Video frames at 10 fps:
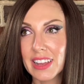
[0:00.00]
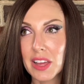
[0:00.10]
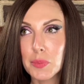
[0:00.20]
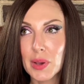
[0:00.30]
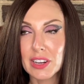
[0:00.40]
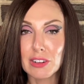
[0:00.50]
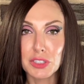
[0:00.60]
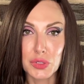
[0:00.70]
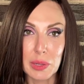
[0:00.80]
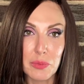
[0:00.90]
had been our
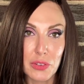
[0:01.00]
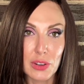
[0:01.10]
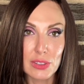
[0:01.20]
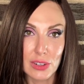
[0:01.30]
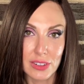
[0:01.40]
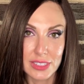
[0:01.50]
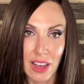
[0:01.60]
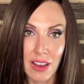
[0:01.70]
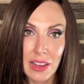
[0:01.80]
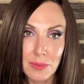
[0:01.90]
dream for a long
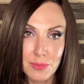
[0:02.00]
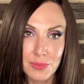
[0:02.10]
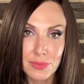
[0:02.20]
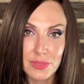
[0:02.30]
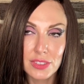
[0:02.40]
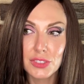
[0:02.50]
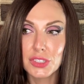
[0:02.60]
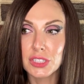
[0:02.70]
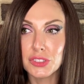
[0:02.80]
time to